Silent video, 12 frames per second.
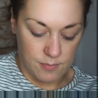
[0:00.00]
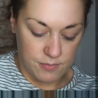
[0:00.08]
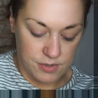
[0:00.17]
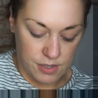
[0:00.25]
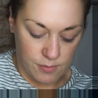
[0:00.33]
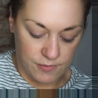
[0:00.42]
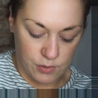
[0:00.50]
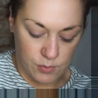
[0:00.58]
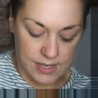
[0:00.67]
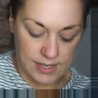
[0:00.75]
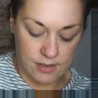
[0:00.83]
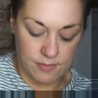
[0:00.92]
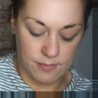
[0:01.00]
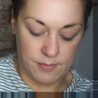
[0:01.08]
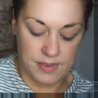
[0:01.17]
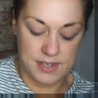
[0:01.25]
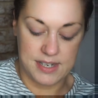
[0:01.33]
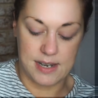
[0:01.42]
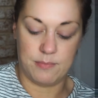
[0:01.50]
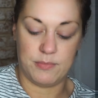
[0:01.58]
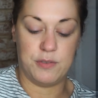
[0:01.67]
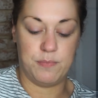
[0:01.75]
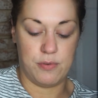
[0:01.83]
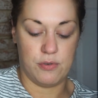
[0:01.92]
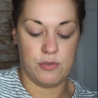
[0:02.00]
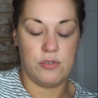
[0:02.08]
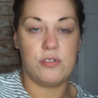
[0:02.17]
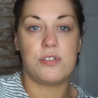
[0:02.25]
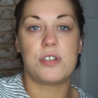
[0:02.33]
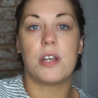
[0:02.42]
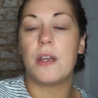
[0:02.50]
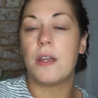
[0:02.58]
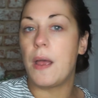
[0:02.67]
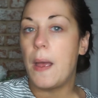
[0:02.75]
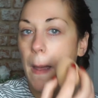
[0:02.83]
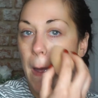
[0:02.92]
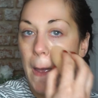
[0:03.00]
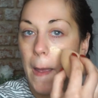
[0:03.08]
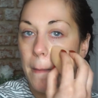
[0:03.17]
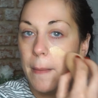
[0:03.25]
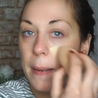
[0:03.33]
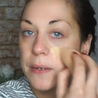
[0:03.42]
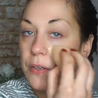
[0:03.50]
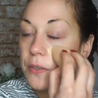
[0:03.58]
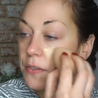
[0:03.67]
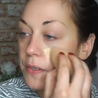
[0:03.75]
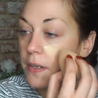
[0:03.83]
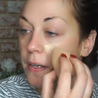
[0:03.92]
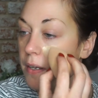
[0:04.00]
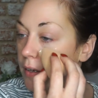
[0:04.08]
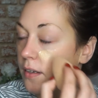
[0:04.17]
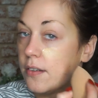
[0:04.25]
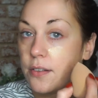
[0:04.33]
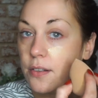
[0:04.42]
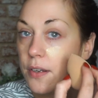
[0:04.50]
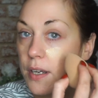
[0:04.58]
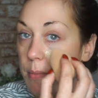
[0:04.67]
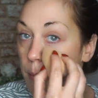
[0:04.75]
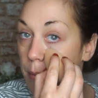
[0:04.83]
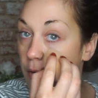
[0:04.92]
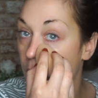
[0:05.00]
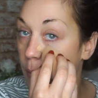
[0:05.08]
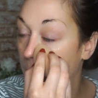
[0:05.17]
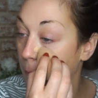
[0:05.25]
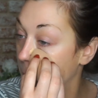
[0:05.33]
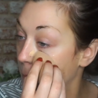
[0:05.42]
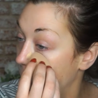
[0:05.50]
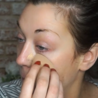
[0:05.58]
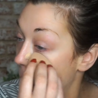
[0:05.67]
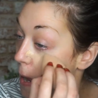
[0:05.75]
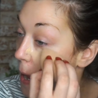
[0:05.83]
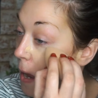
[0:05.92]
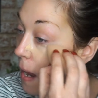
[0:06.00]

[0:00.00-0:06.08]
So quick with a damp sponge, I just look in my mirror while I'm doing it.